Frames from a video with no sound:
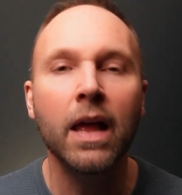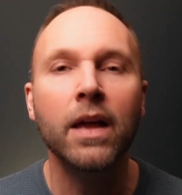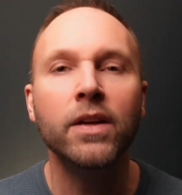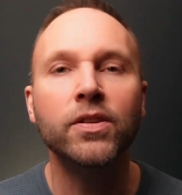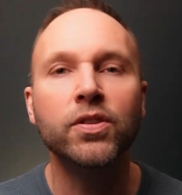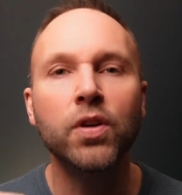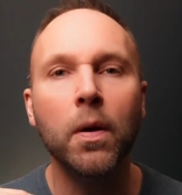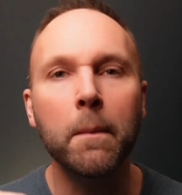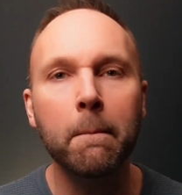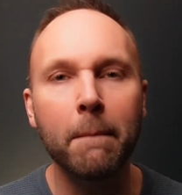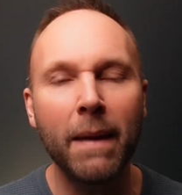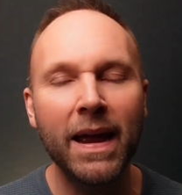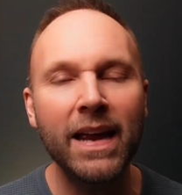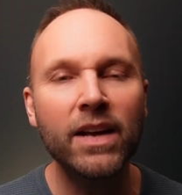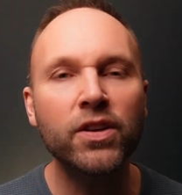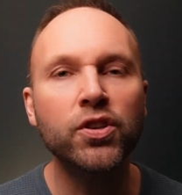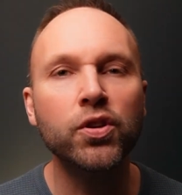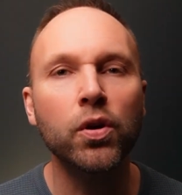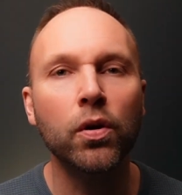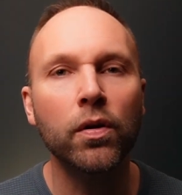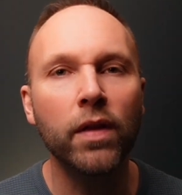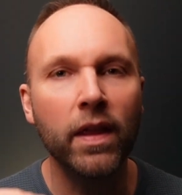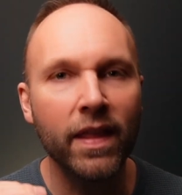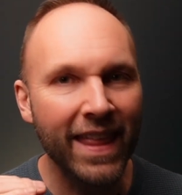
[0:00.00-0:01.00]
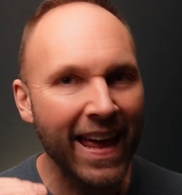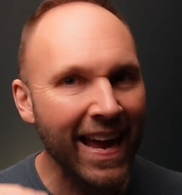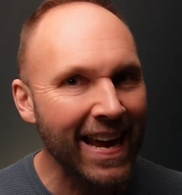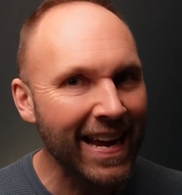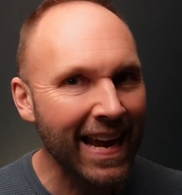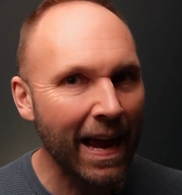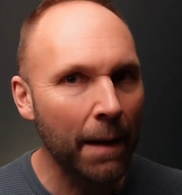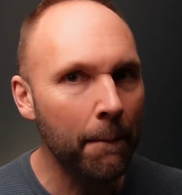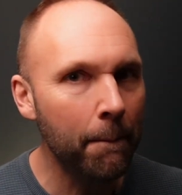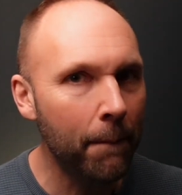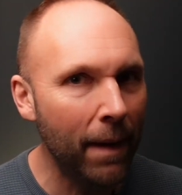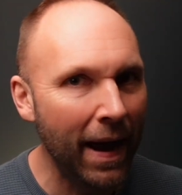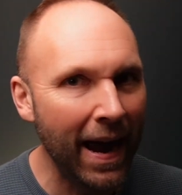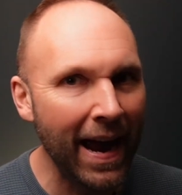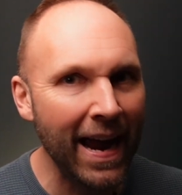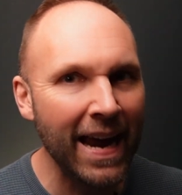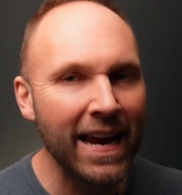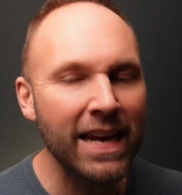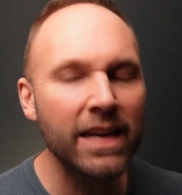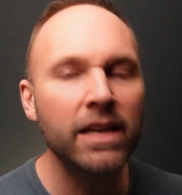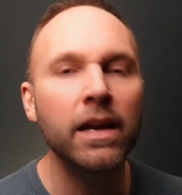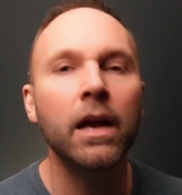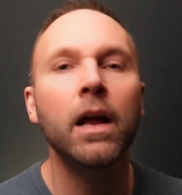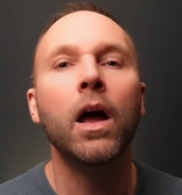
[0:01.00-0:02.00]
So make sure that they get
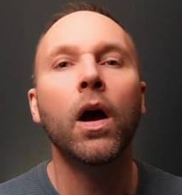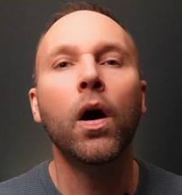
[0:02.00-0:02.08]
paid.